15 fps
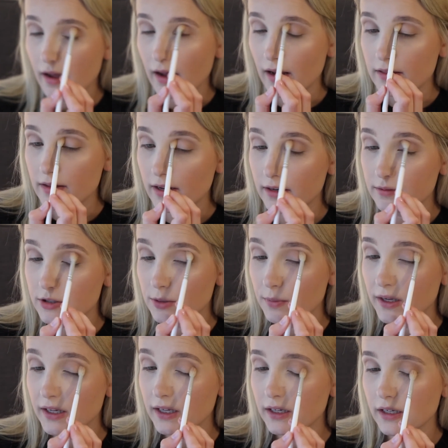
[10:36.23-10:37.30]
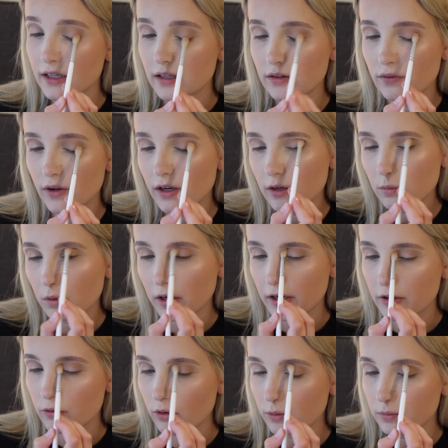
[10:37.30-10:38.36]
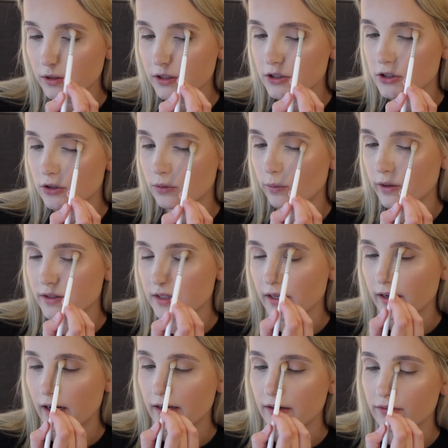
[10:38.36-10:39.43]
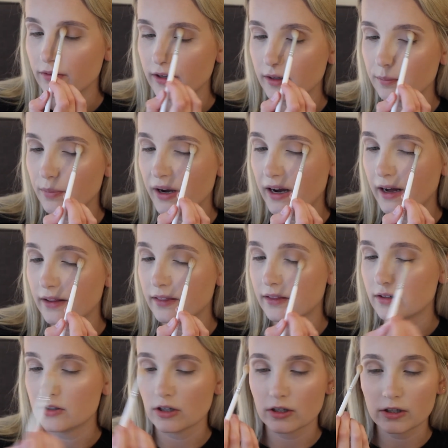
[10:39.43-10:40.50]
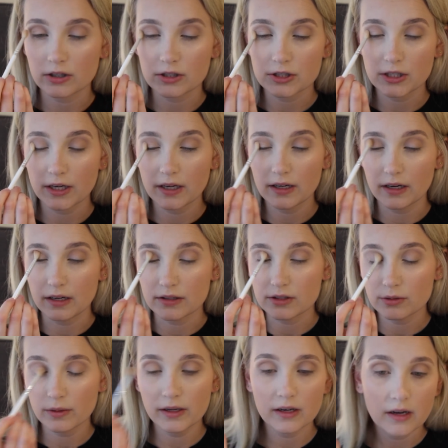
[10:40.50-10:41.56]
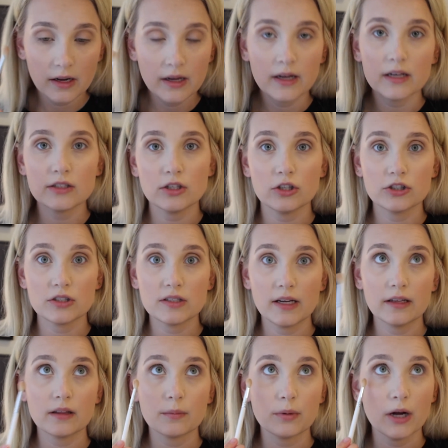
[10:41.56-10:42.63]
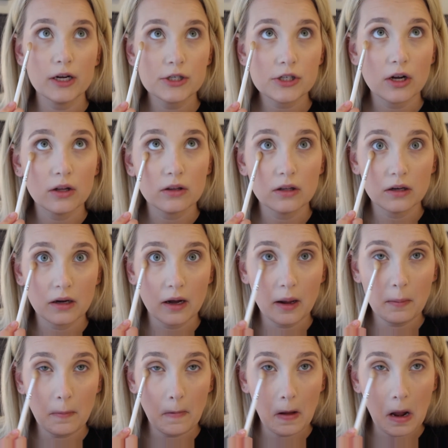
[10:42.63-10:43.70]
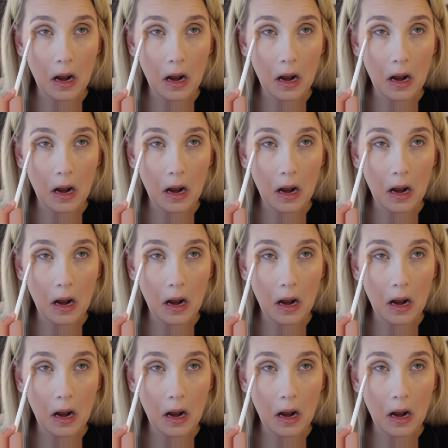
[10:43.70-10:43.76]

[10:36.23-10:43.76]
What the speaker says: And then to make it even, what I normally do once I kind of like pat the darker shade into it is I'll just take the brush, I'll look up,